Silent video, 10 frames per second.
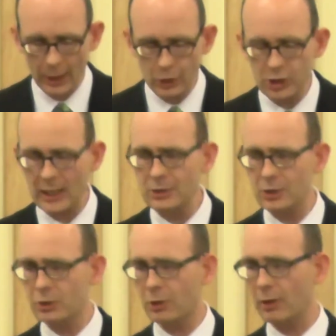and
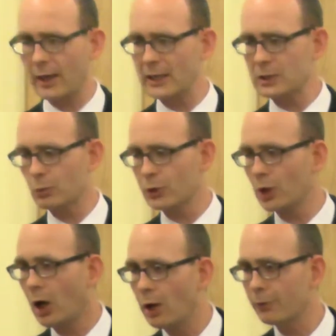Jesus Christ
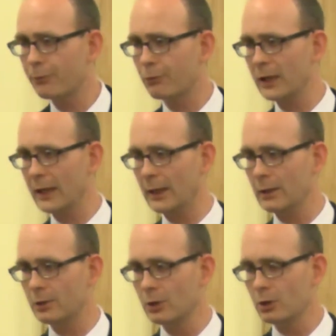was
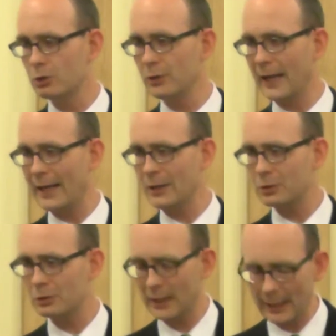unafraid to
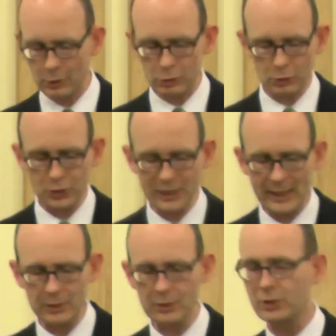enter into
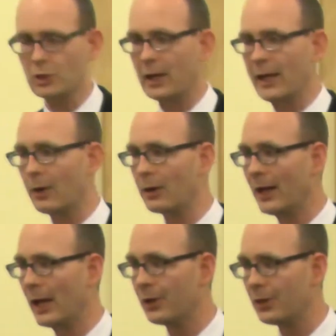Satan's
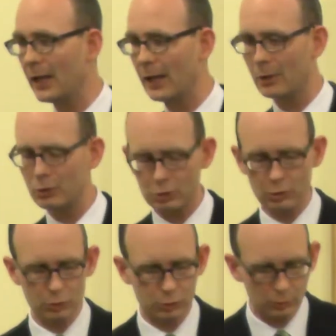lair and there
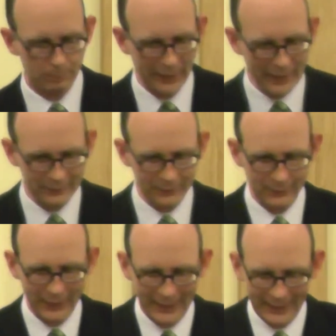to do
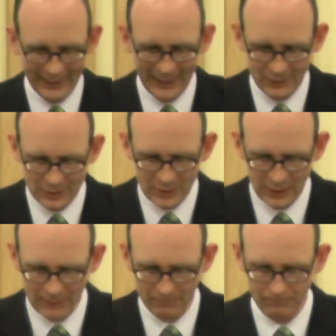battle against
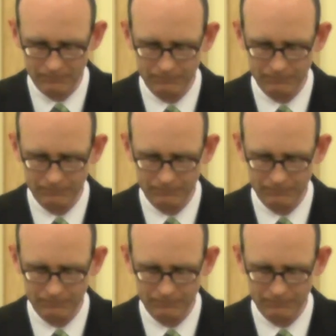him.